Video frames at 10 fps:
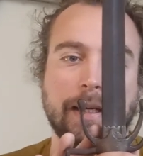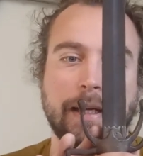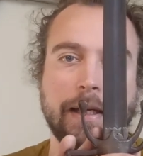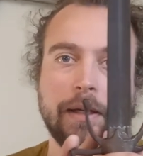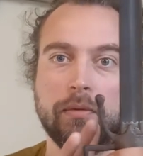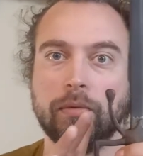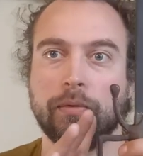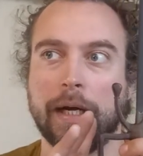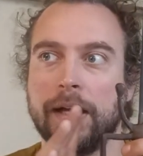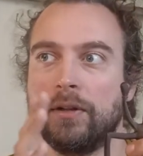a
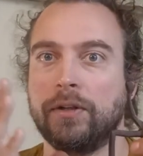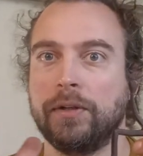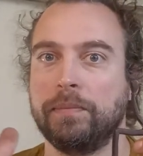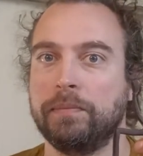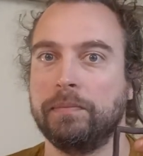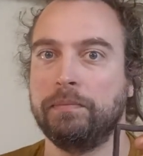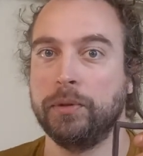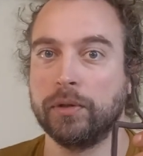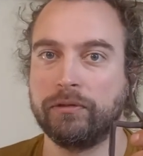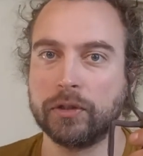rather
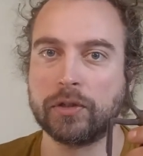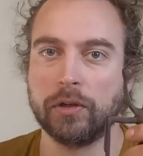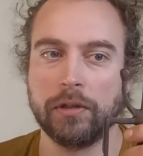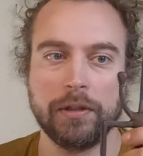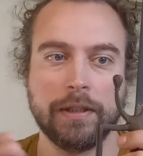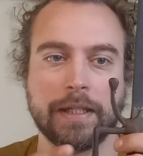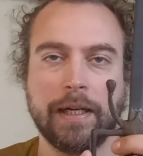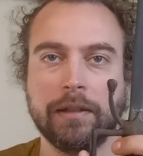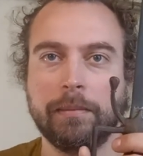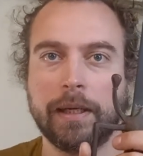beautiful sword
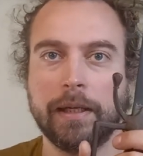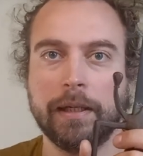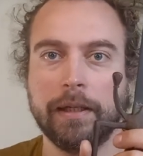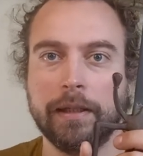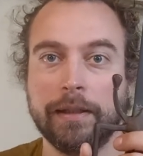designed by